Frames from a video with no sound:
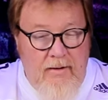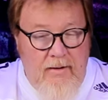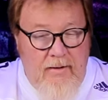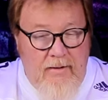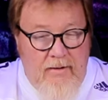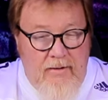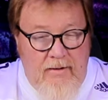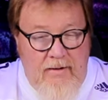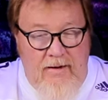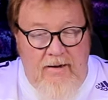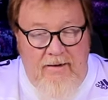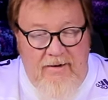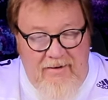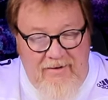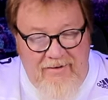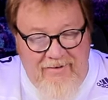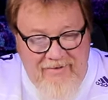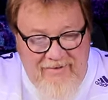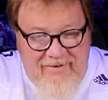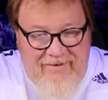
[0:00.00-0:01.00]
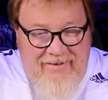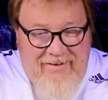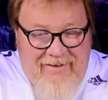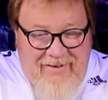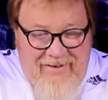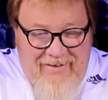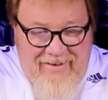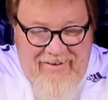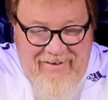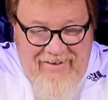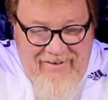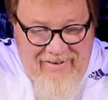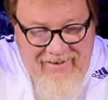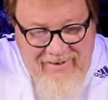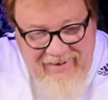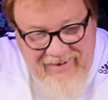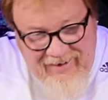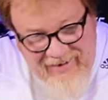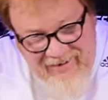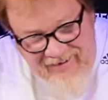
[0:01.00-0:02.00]

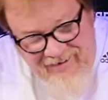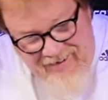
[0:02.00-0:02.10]
(no one is talking)